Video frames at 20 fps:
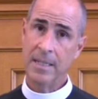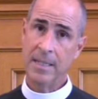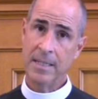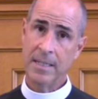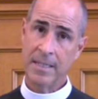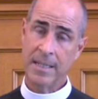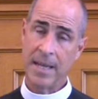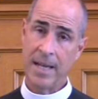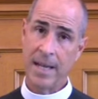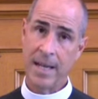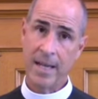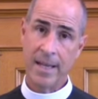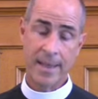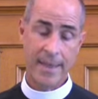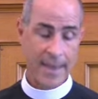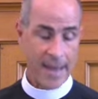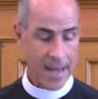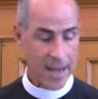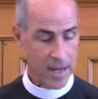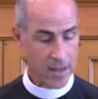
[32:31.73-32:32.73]
say
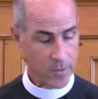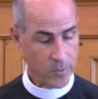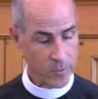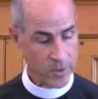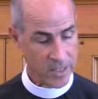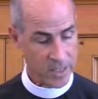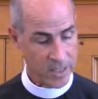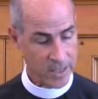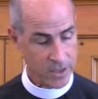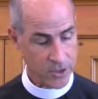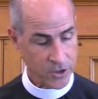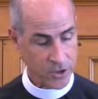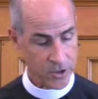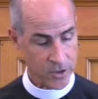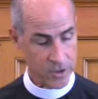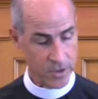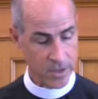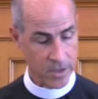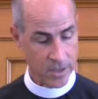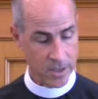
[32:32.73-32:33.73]
that we
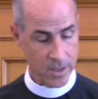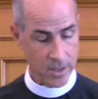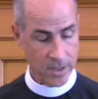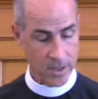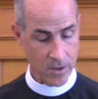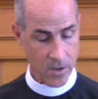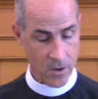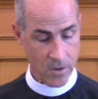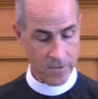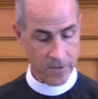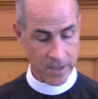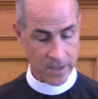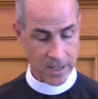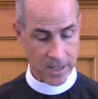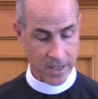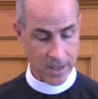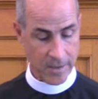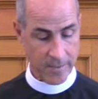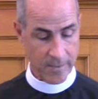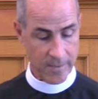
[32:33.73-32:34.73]
should
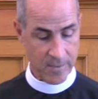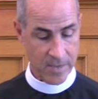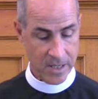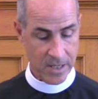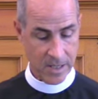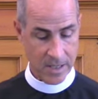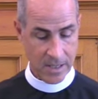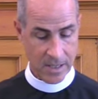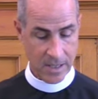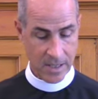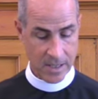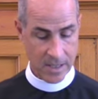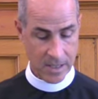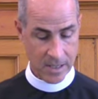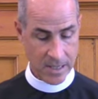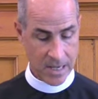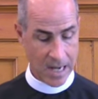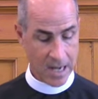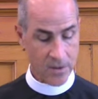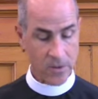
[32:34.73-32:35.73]
overcome
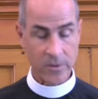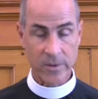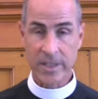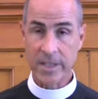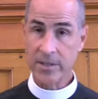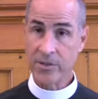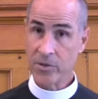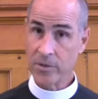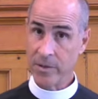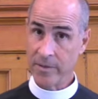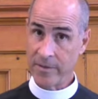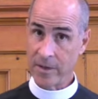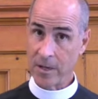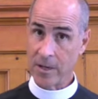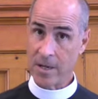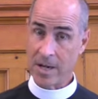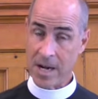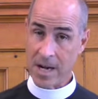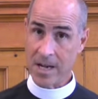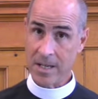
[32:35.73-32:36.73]
not only sort of our
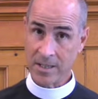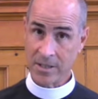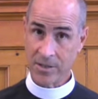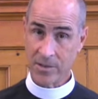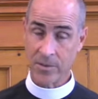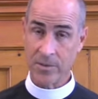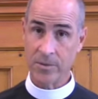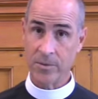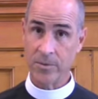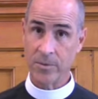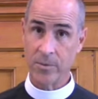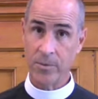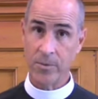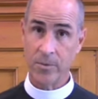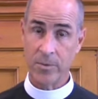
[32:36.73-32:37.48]
hostile,